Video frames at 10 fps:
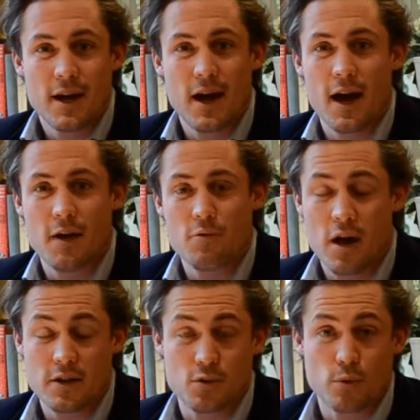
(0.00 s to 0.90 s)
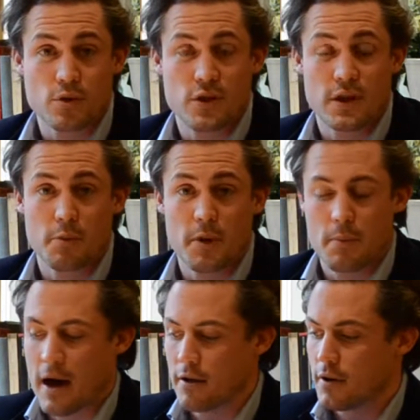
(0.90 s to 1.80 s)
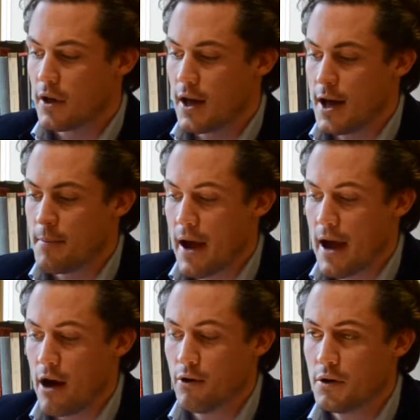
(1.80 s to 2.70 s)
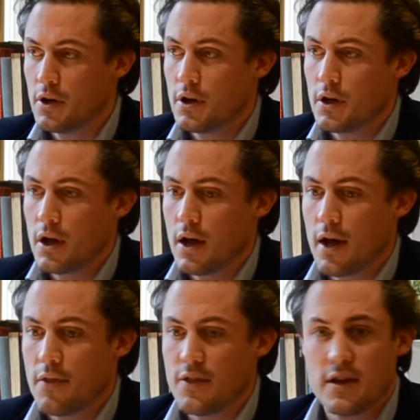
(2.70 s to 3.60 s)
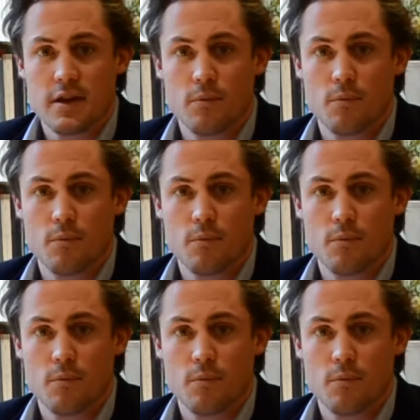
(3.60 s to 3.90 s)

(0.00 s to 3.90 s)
I'd rather talk to you a little bit about how the